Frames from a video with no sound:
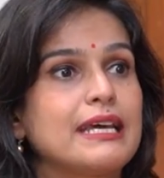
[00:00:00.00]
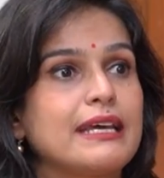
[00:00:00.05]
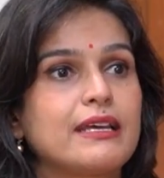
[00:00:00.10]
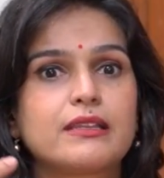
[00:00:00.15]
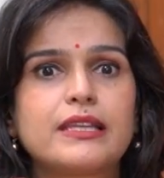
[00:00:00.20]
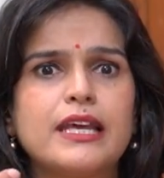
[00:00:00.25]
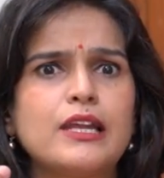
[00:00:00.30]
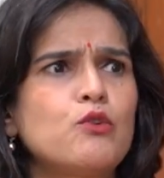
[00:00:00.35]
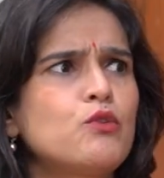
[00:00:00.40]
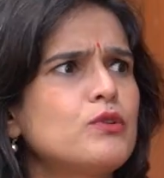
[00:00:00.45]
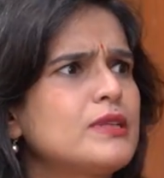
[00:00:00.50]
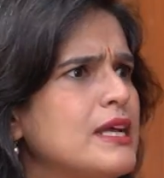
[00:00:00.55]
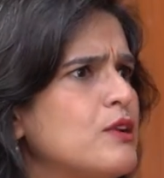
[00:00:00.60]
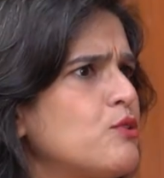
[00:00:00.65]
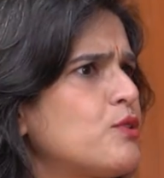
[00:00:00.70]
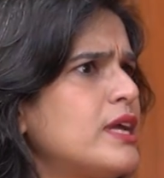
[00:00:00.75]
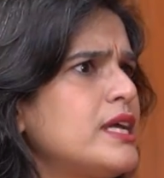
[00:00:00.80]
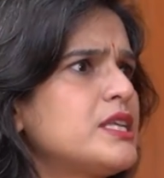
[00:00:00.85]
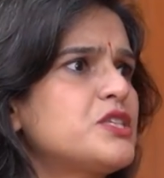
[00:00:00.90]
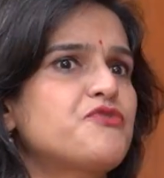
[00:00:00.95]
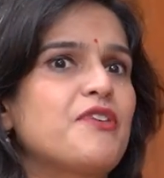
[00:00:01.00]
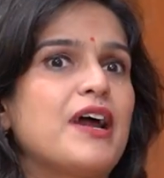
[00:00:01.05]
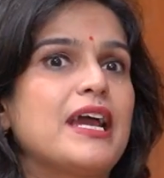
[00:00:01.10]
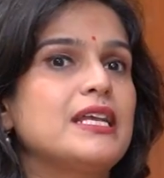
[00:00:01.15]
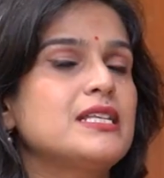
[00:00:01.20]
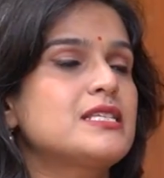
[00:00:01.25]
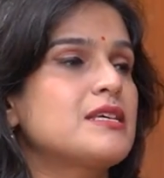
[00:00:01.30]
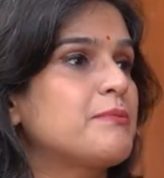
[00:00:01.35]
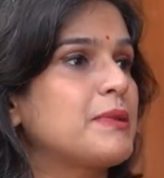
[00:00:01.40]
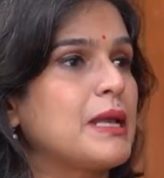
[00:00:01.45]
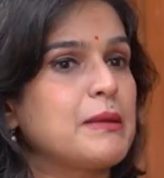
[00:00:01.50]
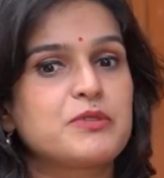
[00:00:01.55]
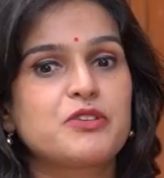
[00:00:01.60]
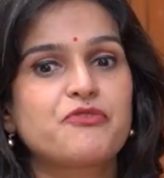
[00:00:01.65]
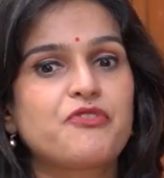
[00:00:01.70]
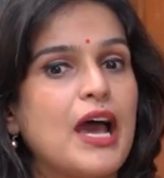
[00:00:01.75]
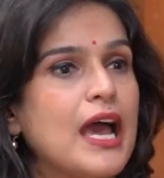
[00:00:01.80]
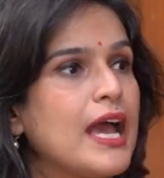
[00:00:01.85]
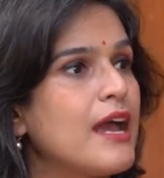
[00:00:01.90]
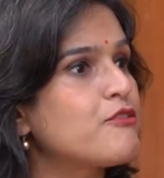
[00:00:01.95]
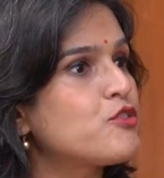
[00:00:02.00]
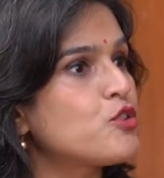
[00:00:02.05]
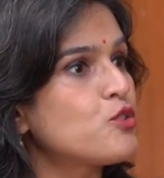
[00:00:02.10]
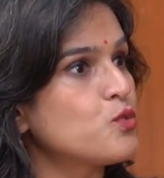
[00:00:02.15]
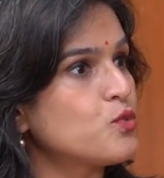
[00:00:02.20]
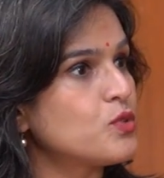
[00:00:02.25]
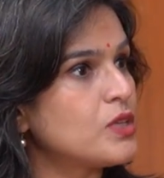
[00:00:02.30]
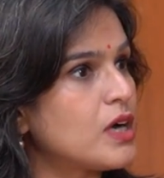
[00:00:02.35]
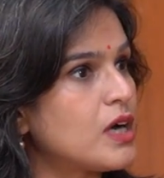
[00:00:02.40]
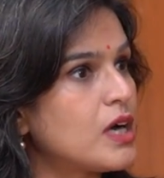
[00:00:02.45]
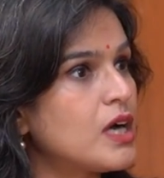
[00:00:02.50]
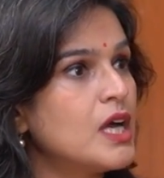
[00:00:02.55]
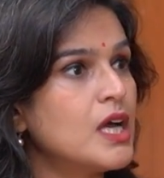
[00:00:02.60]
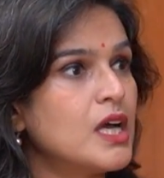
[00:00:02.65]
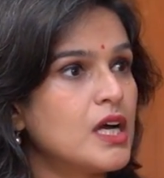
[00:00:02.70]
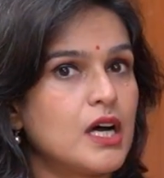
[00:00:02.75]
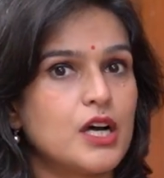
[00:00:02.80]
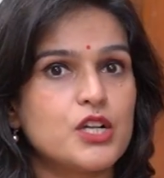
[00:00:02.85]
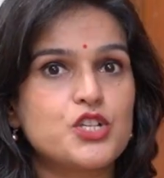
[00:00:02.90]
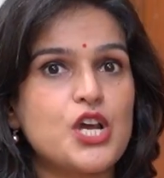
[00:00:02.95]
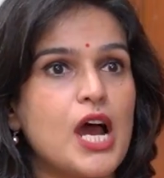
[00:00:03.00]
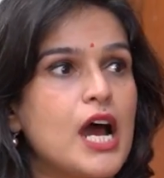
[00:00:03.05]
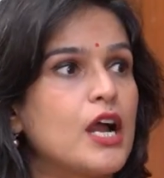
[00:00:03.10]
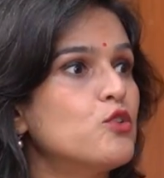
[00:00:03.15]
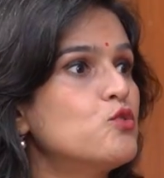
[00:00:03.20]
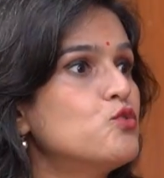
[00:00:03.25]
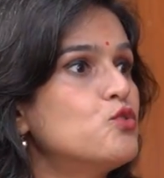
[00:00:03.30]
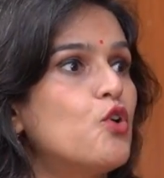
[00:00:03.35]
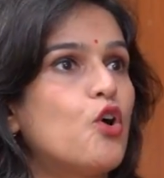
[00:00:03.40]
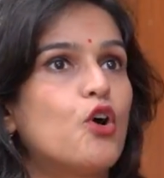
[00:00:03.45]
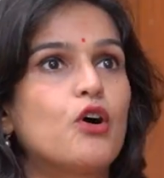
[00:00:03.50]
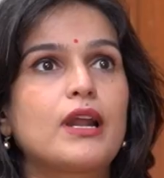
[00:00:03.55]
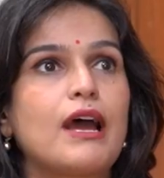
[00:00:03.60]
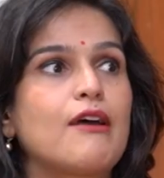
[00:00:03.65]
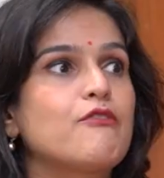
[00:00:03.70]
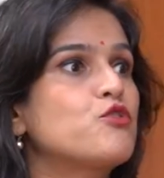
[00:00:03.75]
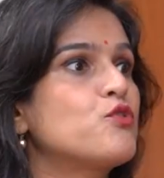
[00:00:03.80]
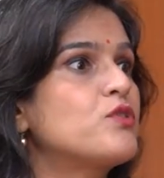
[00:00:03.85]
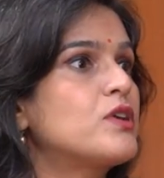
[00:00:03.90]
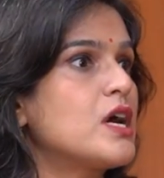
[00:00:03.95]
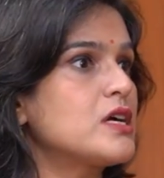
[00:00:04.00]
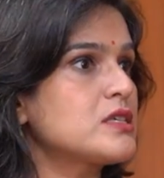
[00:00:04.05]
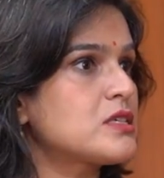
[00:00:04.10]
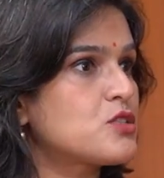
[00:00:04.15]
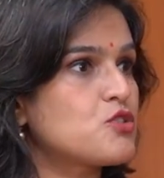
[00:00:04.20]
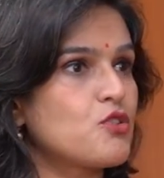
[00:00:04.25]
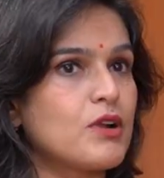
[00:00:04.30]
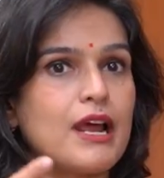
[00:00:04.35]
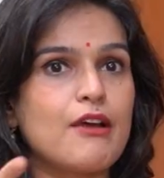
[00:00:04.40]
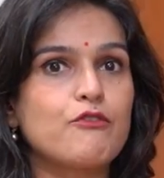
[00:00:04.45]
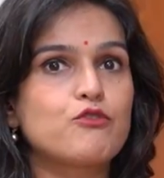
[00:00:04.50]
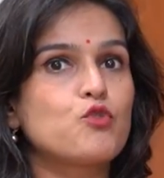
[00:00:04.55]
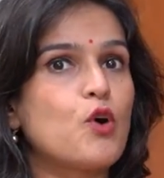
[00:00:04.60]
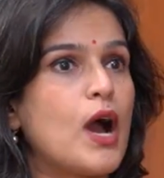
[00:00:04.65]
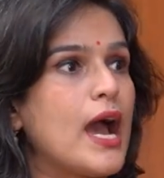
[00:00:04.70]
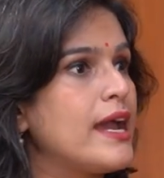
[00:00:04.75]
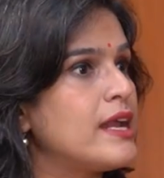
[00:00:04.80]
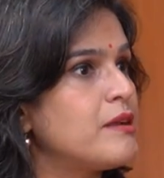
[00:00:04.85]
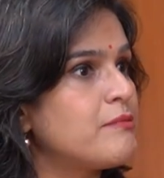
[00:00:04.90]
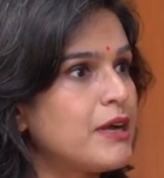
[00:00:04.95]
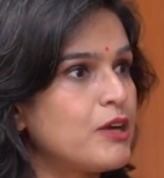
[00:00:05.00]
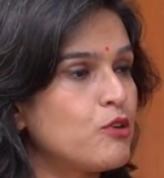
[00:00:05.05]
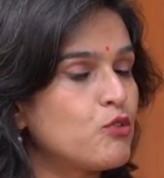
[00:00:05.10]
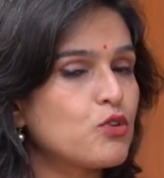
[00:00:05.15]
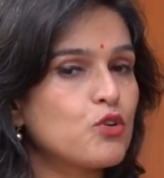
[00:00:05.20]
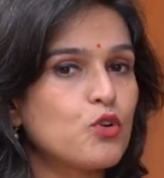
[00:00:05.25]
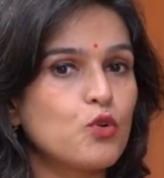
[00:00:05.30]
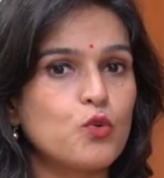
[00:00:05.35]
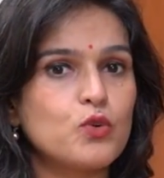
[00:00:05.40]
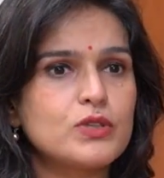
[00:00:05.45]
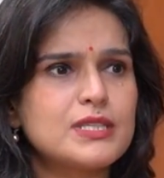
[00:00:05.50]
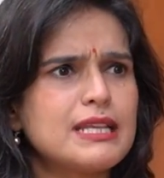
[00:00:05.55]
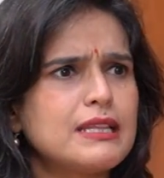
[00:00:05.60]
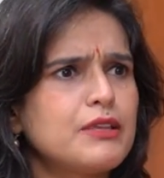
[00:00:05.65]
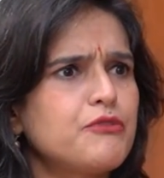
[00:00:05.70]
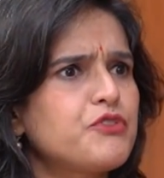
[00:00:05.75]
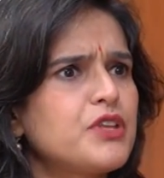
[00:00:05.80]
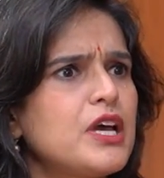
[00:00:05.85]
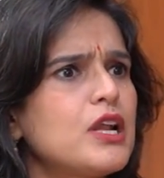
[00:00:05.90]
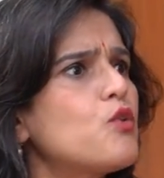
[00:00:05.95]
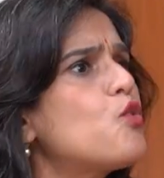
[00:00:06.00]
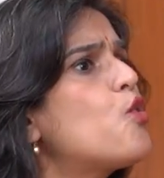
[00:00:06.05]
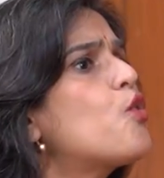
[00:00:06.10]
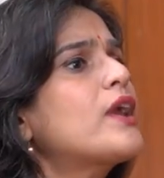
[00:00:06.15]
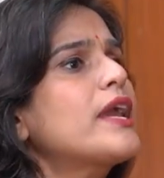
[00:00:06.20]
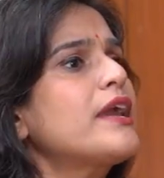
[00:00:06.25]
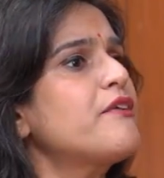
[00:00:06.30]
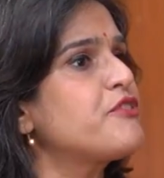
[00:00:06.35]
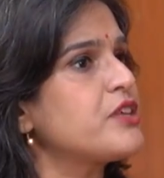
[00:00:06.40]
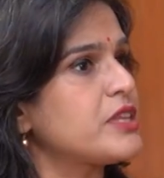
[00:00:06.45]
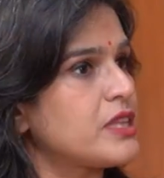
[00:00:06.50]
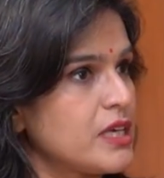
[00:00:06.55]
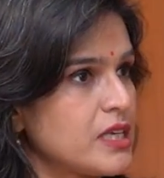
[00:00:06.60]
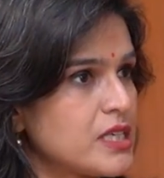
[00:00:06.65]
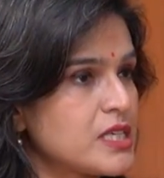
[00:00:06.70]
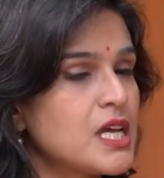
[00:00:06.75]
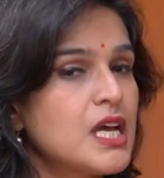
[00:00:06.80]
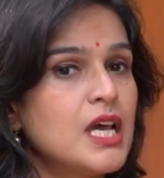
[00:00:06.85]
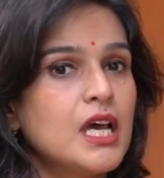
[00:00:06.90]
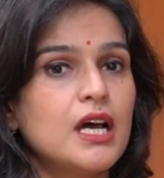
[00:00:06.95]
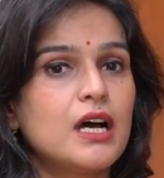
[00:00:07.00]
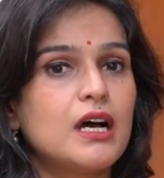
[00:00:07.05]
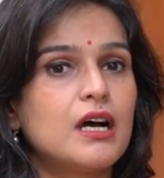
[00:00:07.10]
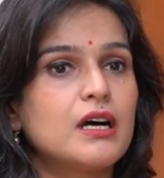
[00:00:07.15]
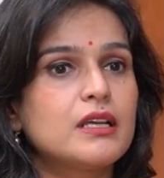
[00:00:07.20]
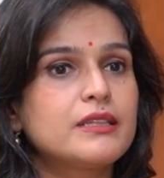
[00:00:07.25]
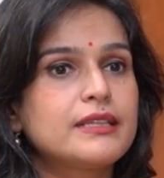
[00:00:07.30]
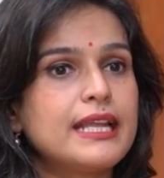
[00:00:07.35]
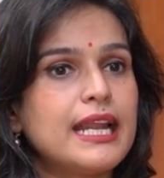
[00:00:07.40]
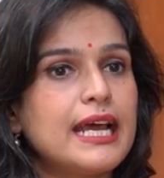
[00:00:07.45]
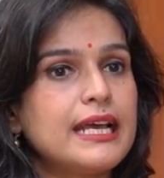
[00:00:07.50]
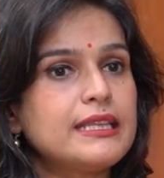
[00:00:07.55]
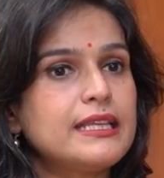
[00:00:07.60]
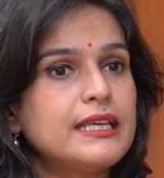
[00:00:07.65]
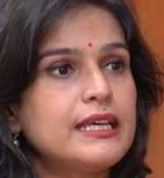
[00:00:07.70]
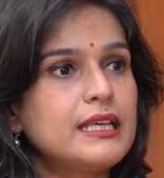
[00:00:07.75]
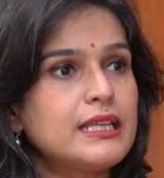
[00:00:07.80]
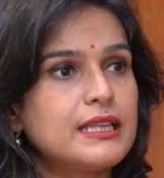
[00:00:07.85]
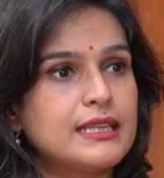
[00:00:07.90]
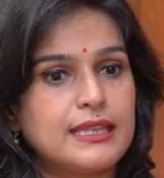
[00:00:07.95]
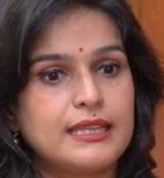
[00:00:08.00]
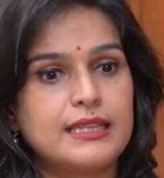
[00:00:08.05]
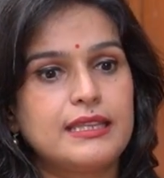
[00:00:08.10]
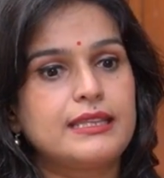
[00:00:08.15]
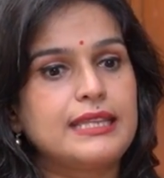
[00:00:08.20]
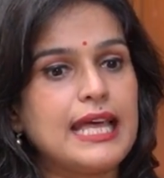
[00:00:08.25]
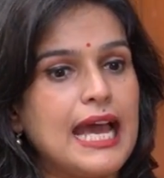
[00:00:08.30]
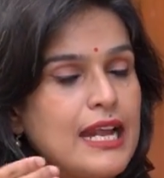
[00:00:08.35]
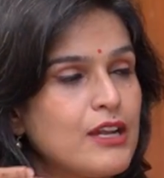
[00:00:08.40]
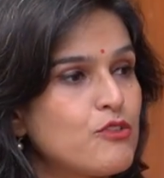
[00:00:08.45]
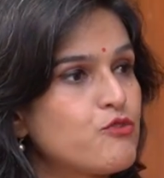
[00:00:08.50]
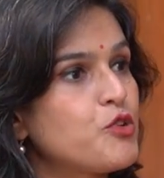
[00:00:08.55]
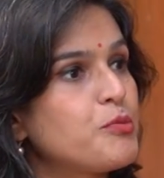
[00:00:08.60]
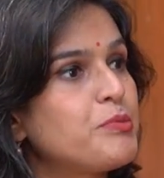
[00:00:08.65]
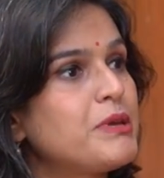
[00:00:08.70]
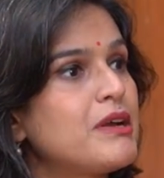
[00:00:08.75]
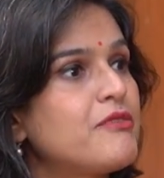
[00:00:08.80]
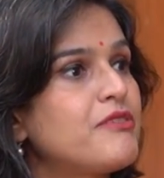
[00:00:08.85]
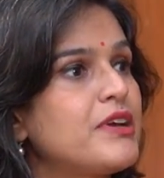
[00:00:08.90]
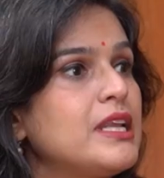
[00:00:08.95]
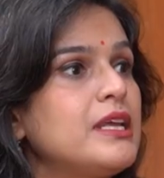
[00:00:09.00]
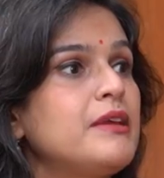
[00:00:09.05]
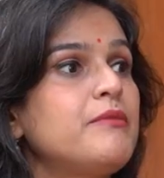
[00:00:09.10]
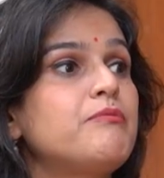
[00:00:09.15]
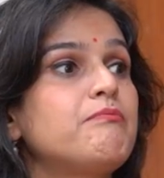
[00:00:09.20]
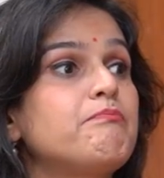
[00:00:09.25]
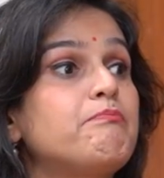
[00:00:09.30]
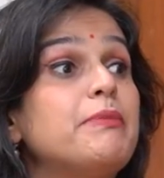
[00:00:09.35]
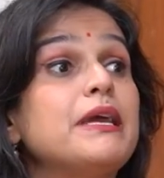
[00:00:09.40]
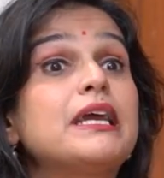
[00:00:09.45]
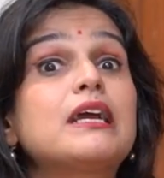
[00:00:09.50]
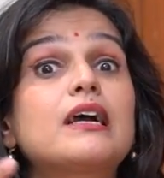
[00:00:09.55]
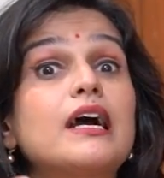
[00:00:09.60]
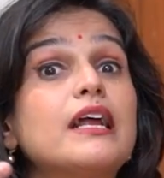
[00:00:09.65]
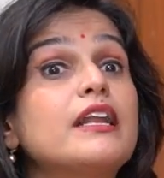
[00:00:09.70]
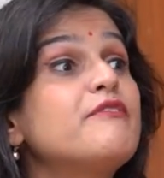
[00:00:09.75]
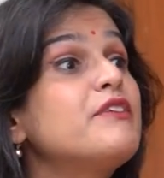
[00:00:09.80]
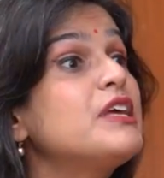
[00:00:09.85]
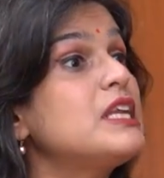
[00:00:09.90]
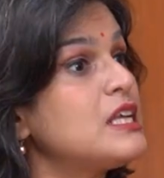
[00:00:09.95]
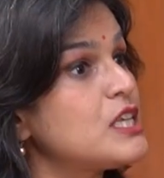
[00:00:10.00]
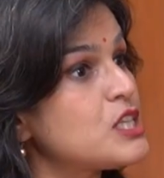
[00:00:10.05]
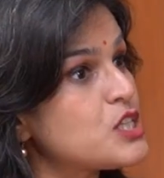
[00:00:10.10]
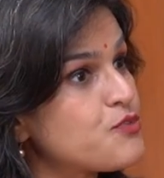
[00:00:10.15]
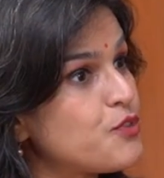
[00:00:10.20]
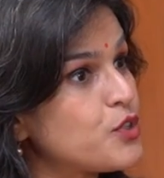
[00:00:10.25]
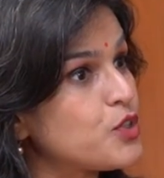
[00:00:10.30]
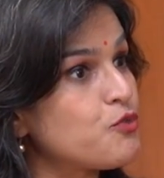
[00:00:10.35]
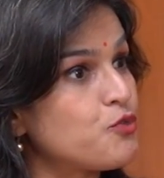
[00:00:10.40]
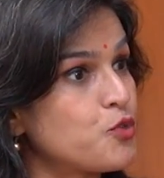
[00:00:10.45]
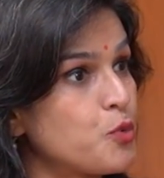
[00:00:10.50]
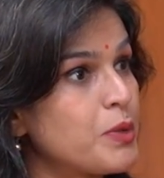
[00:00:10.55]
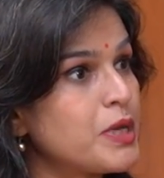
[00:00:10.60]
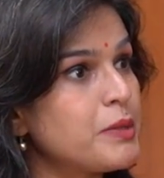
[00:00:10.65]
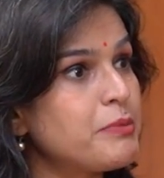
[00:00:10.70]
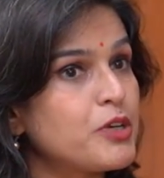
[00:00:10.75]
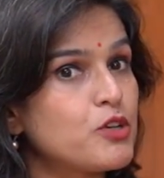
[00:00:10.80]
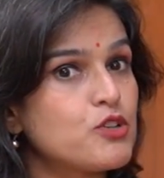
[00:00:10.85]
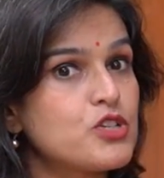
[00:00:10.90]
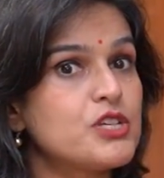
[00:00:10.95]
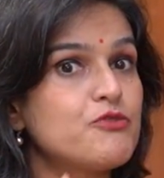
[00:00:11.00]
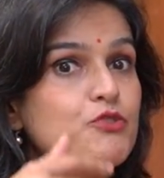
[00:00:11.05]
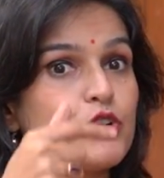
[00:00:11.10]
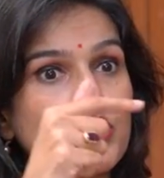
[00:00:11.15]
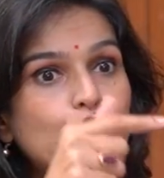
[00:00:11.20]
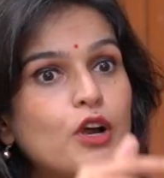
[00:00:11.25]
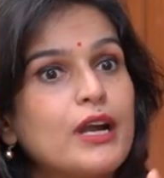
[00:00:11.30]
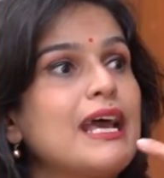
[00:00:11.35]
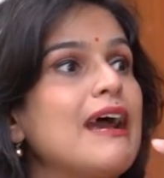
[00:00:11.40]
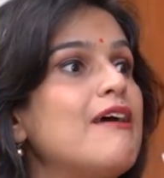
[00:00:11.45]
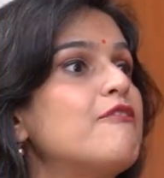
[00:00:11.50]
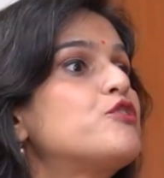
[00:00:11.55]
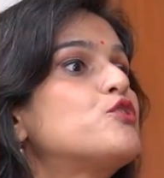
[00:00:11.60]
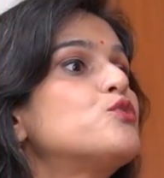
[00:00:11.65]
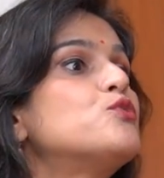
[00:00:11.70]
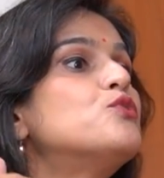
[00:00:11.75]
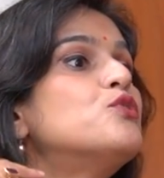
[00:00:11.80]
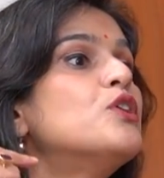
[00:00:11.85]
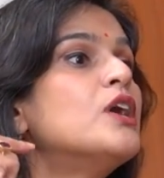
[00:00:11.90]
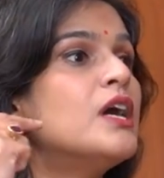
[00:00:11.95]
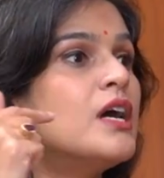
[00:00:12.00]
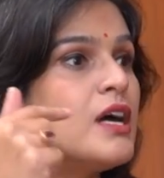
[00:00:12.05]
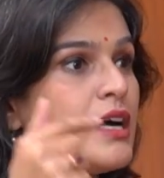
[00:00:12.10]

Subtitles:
Like, they know that, okay, it's fine sometimes if I have to do the jhadu, or I have to dust, or I have to iron my own clothes, and if they're okay with it, then I think that would be a very big convenience for the woman, because she would not have to,